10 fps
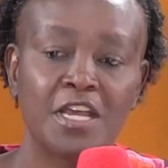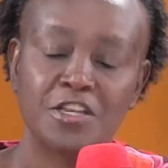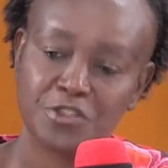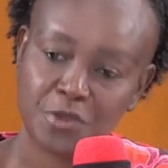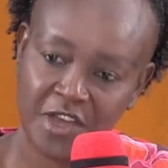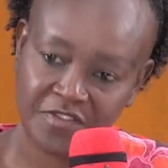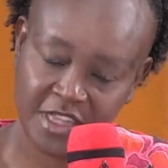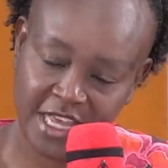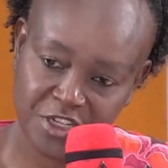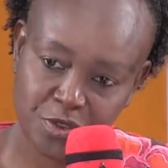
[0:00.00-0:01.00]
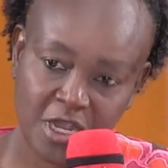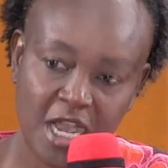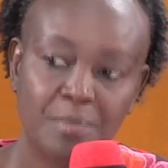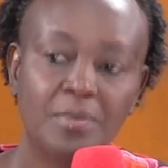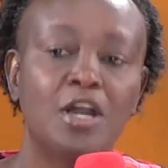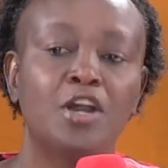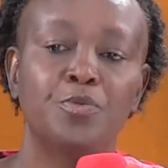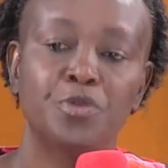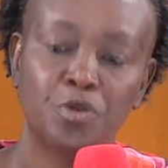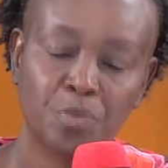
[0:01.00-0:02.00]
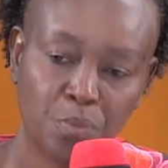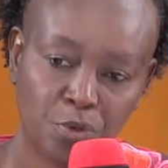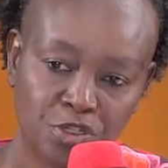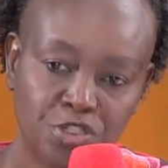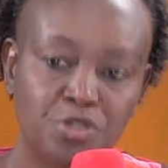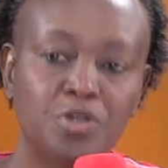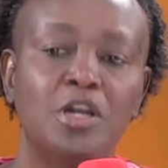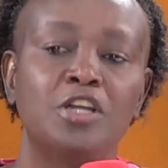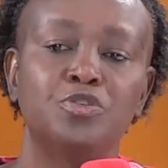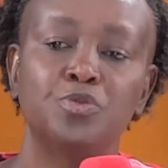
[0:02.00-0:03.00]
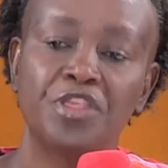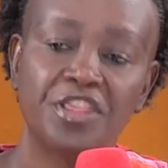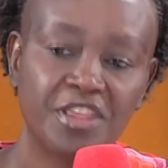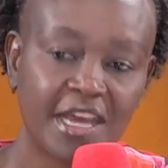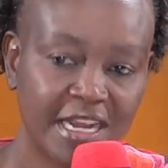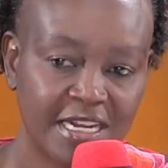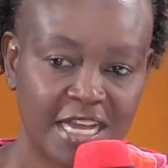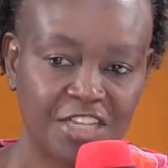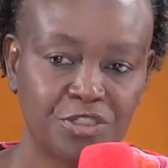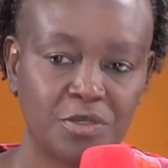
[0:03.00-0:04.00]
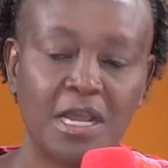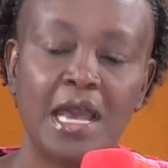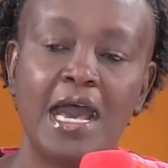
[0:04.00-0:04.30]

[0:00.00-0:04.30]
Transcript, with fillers: So after that, you come, we onboard you, do thorough induction,